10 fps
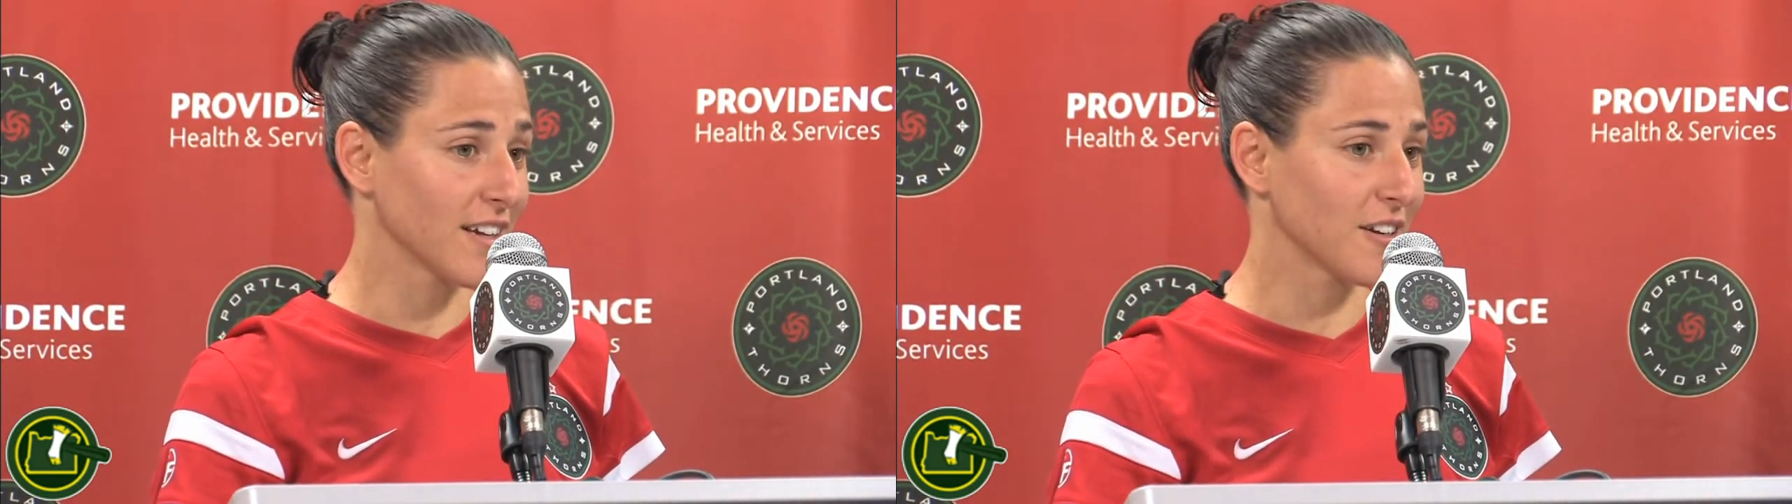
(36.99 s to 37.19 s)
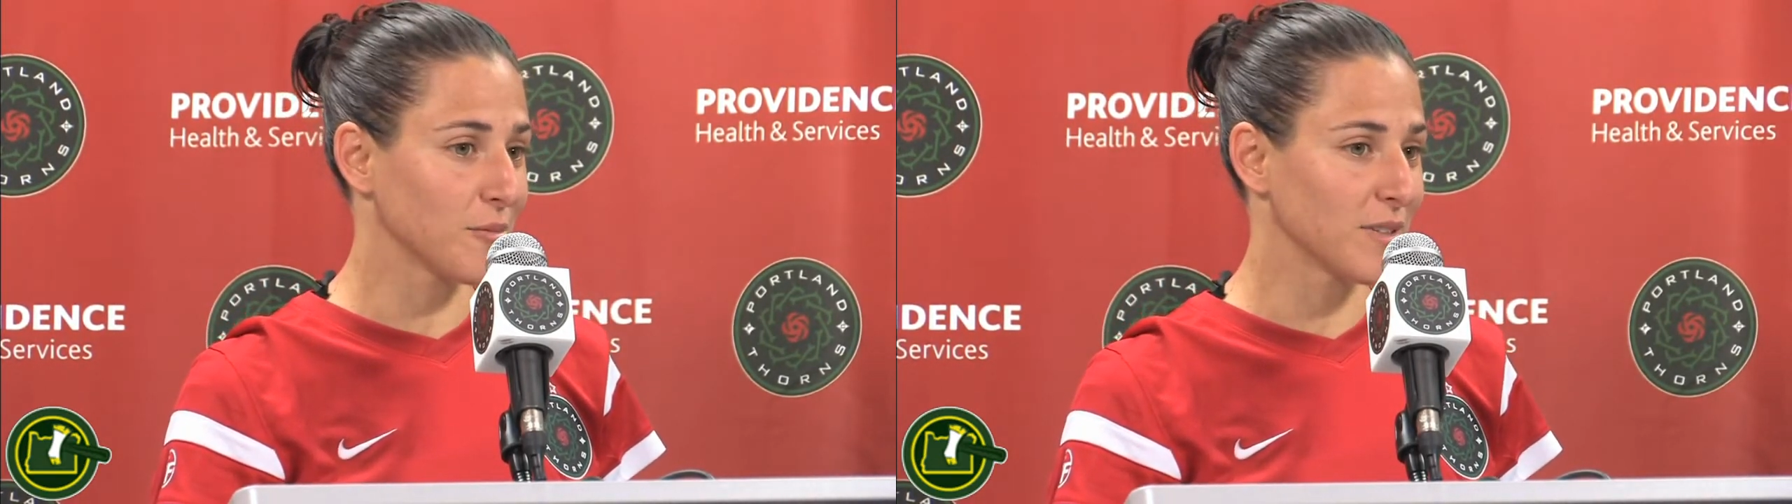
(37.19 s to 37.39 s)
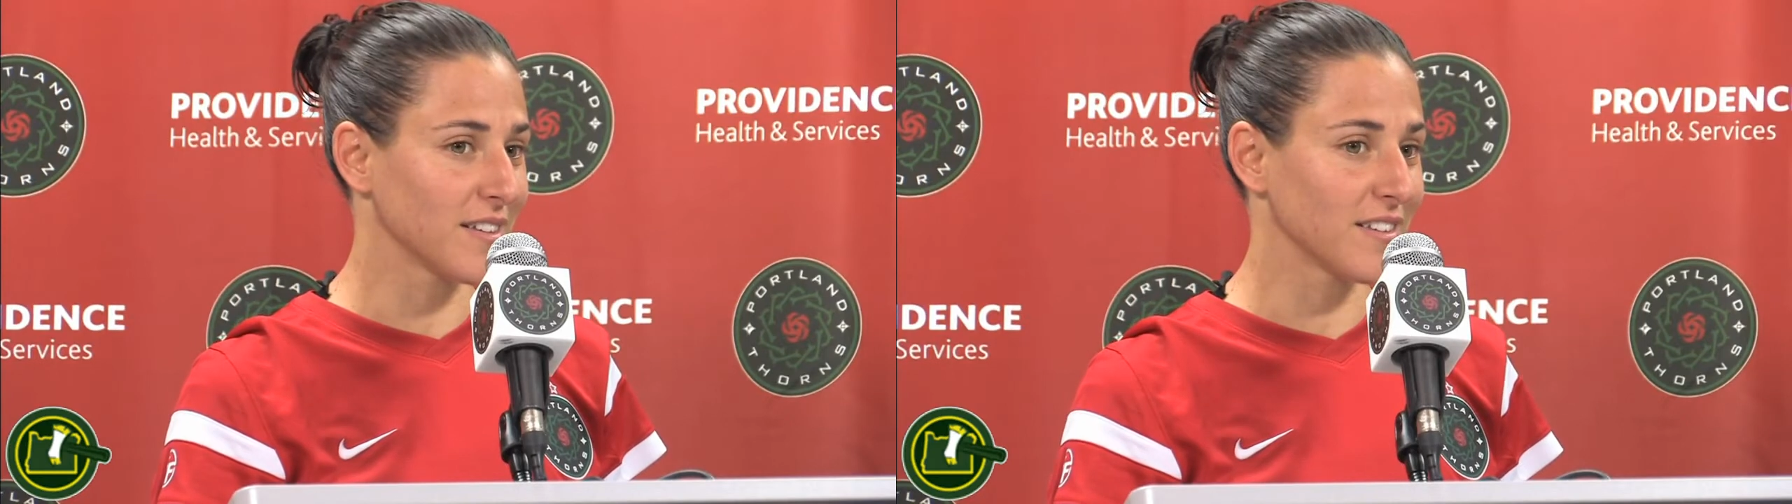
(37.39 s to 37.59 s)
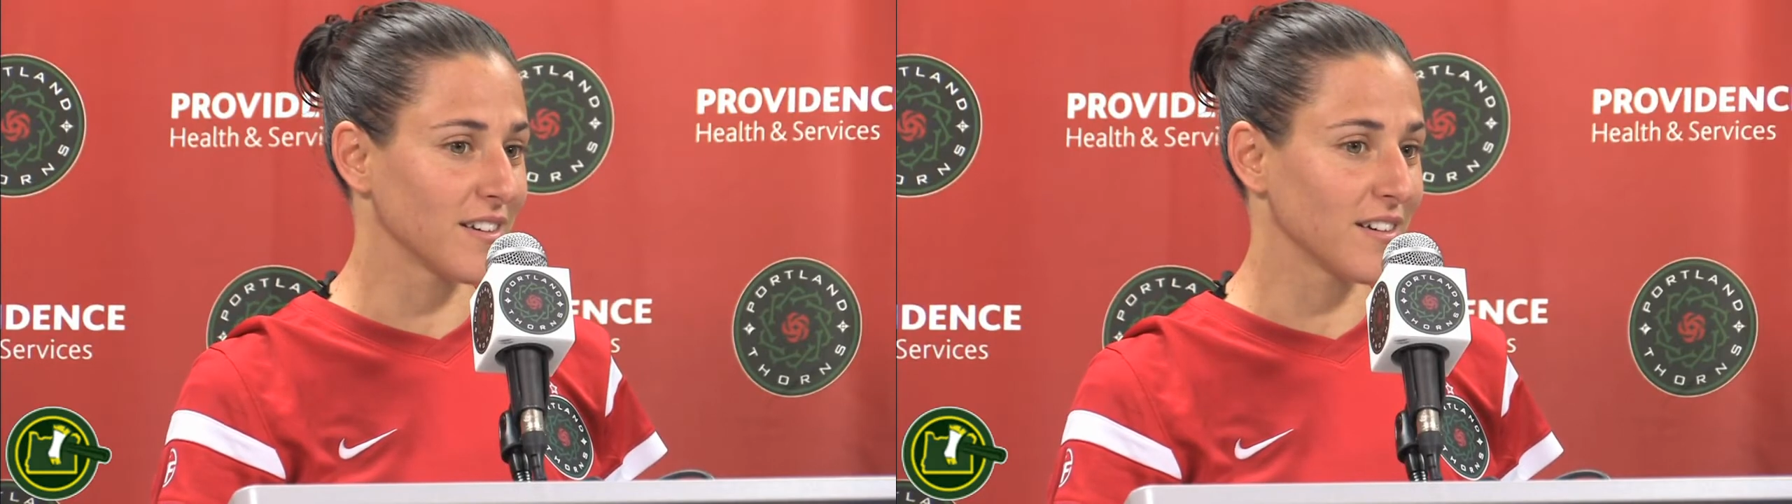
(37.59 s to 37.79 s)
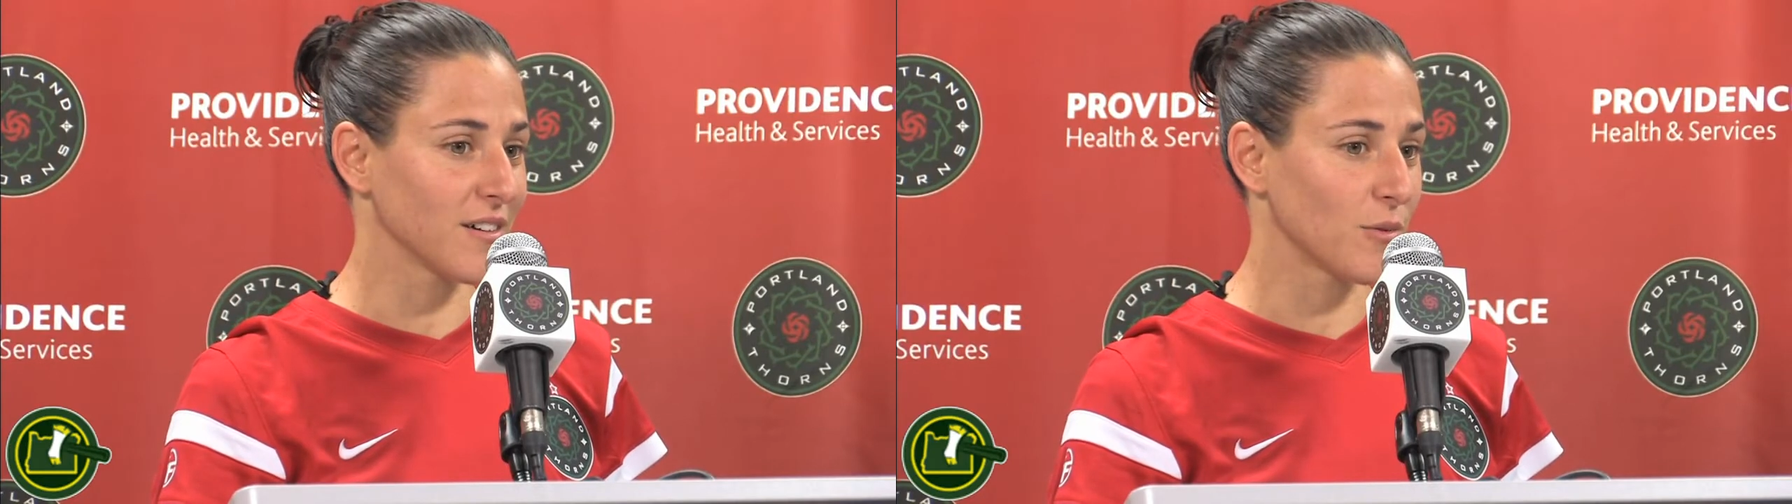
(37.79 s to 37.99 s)
I hope that
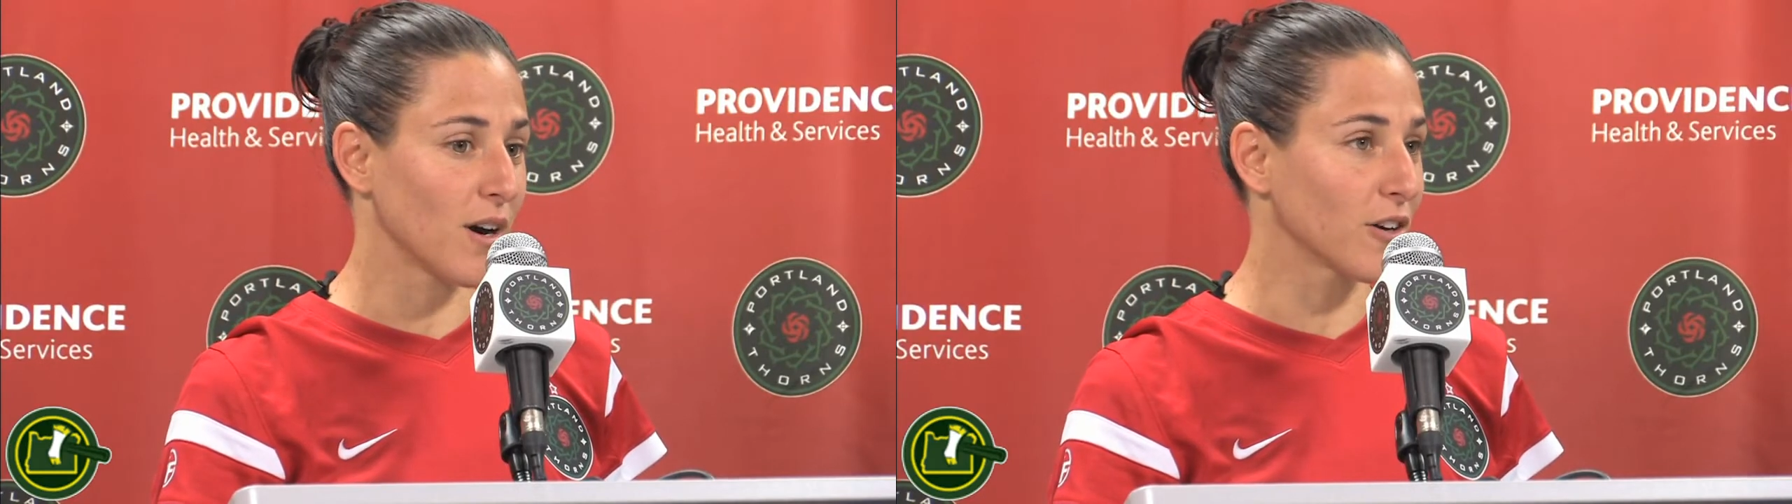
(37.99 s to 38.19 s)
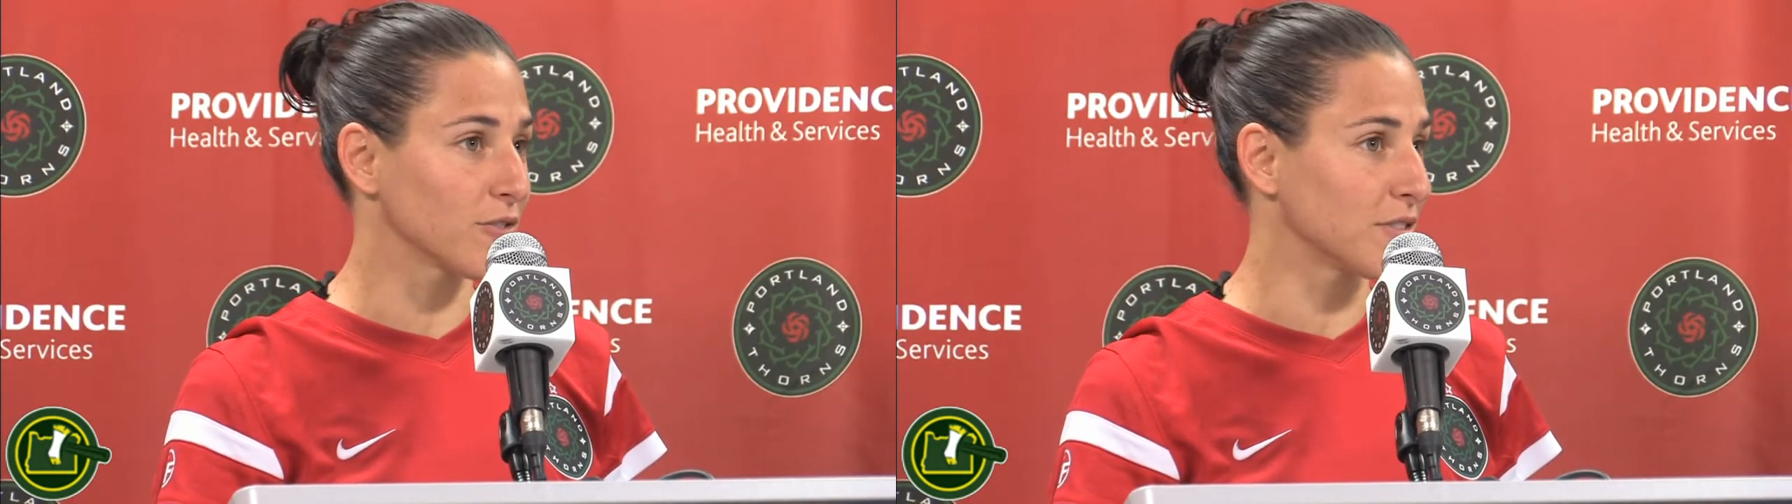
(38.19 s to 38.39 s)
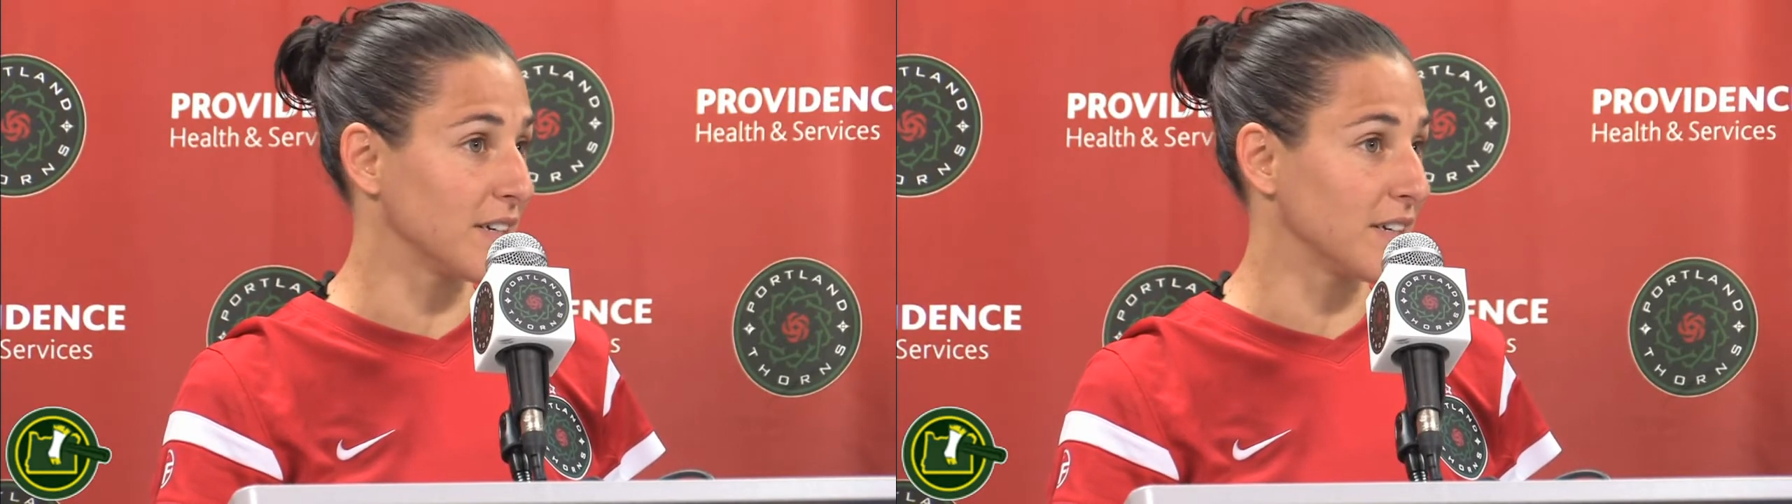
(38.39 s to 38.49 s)
one of